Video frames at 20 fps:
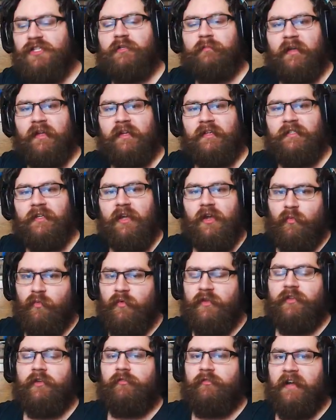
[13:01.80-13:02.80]
place
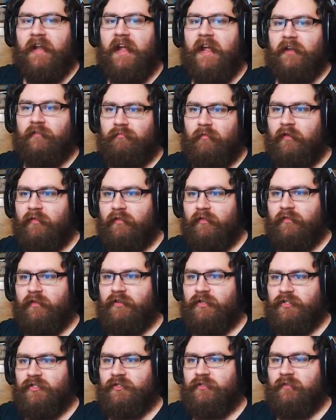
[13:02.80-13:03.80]
with your grenade, rather than
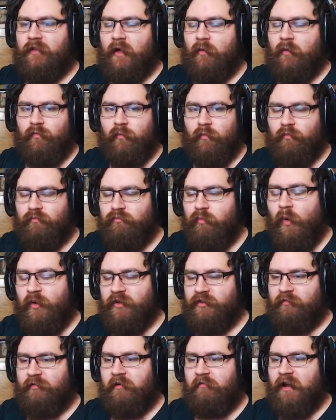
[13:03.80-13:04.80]
just, like,
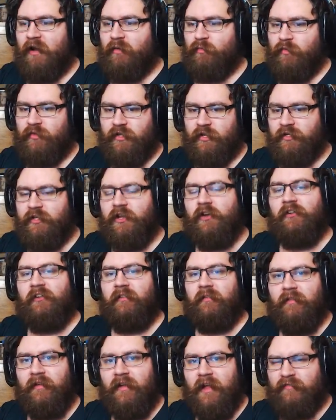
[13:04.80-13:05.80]
wandering around with your gun,
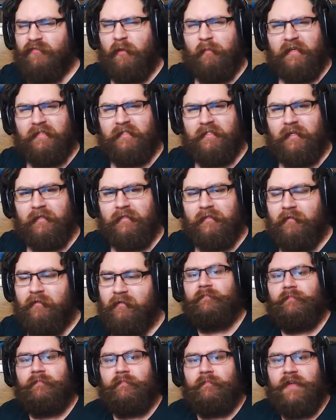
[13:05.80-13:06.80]
if that makes sense.
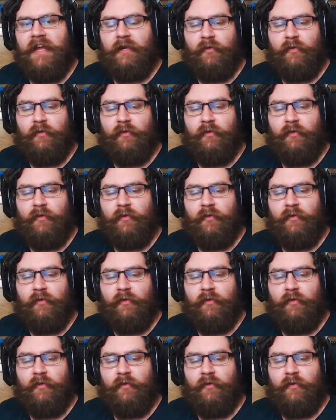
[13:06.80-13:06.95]
Anyway,